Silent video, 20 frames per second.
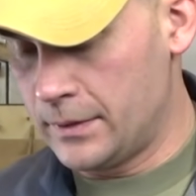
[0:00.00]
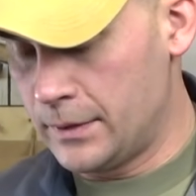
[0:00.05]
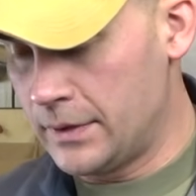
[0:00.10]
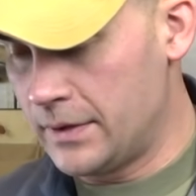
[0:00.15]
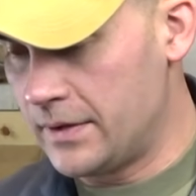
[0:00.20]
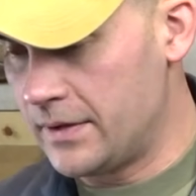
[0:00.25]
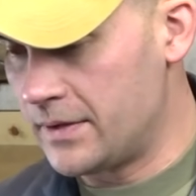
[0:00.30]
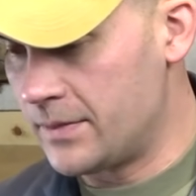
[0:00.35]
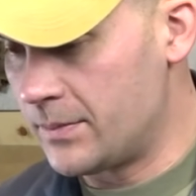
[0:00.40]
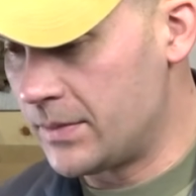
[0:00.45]

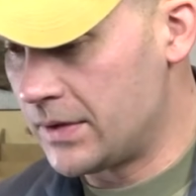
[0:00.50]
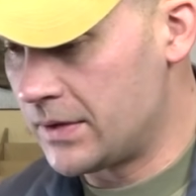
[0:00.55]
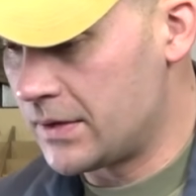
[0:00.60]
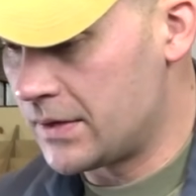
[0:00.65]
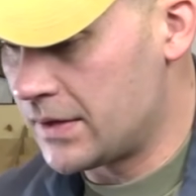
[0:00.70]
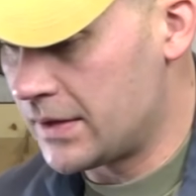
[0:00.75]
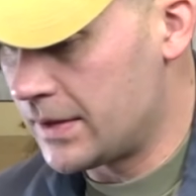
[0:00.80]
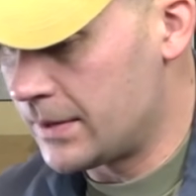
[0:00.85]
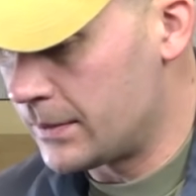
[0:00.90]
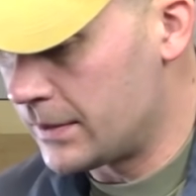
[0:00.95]
not as
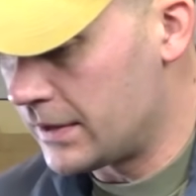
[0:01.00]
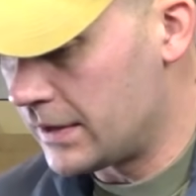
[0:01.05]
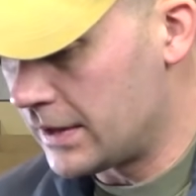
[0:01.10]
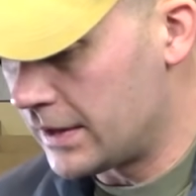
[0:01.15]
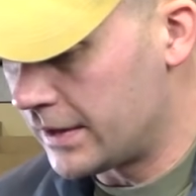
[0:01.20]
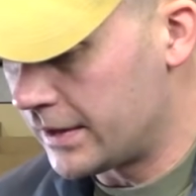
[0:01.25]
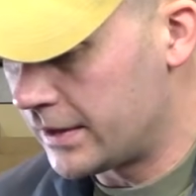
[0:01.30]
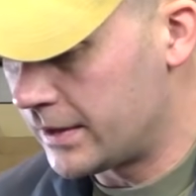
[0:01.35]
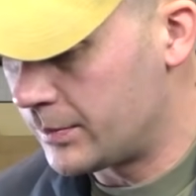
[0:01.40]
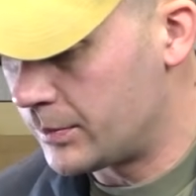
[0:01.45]
much as I would
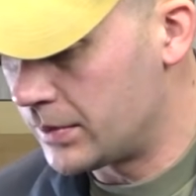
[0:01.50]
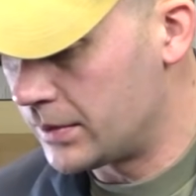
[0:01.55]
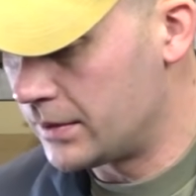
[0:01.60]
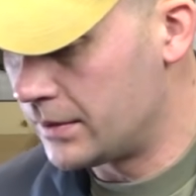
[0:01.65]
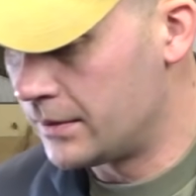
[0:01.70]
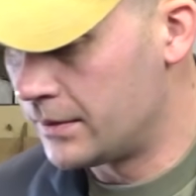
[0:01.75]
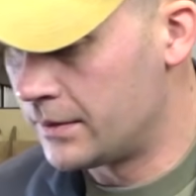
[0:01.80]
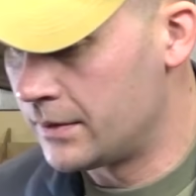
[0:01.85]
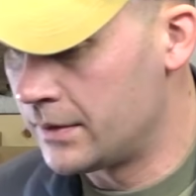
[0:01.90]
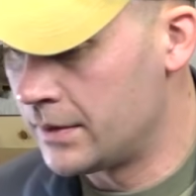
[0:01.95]
like, but
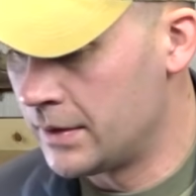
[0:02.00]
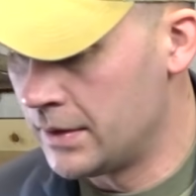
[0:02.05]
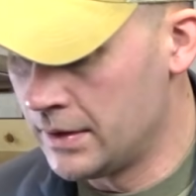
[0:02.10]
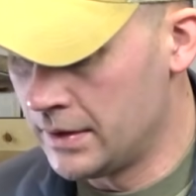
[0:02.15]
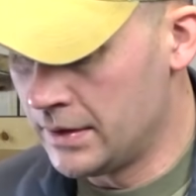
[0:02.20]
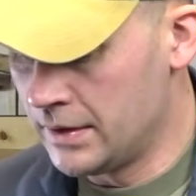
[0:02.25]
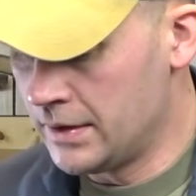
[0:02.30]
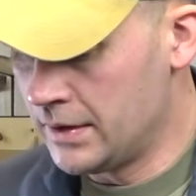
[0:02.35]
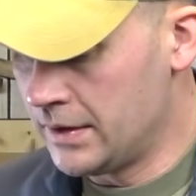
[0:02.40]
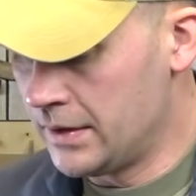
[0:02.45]

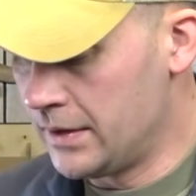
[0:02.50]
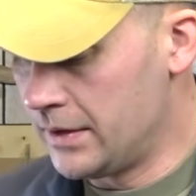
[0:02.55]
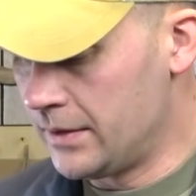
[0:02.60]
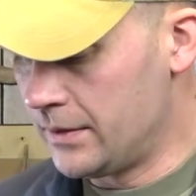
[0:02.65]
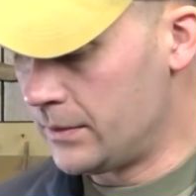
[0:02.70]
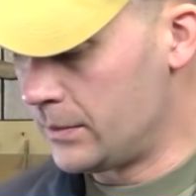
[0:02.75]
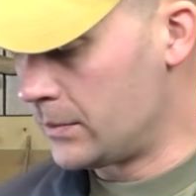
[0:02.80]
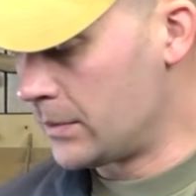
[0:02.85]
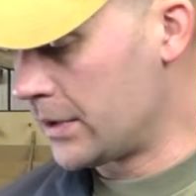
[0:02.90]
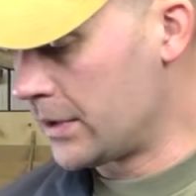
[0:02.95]
it'll